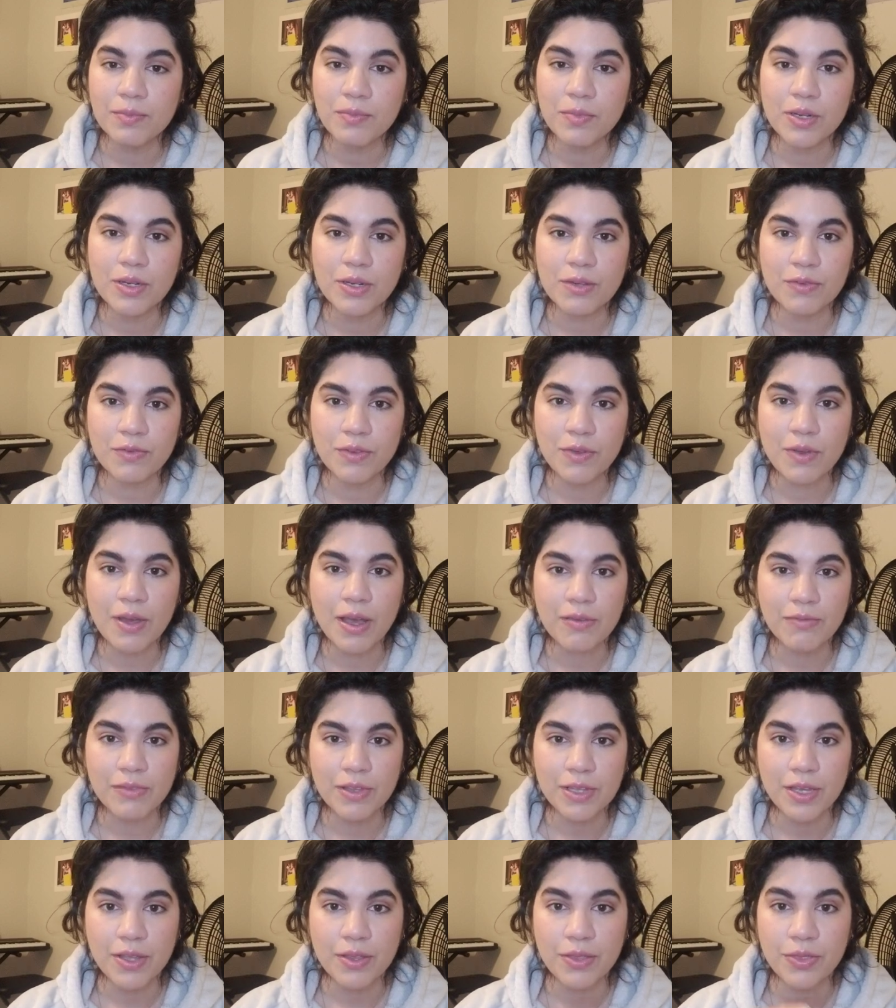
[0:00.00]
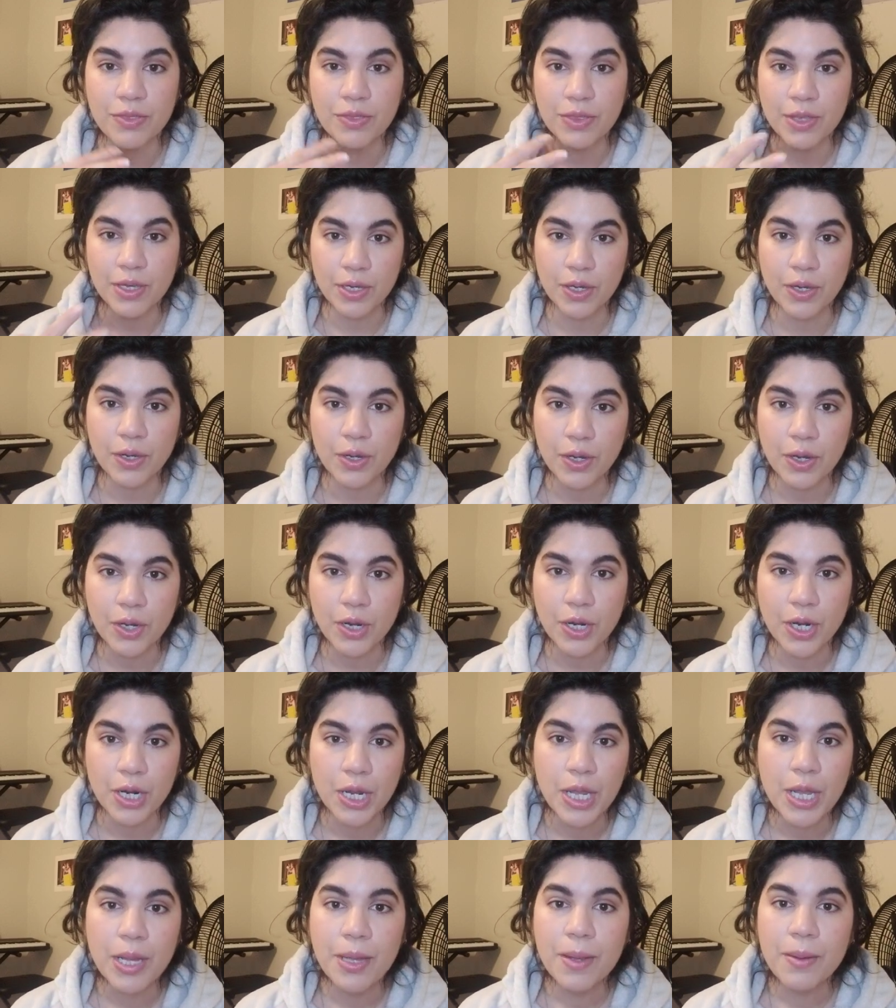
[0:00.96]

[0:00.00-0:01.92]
But if you have like a thicker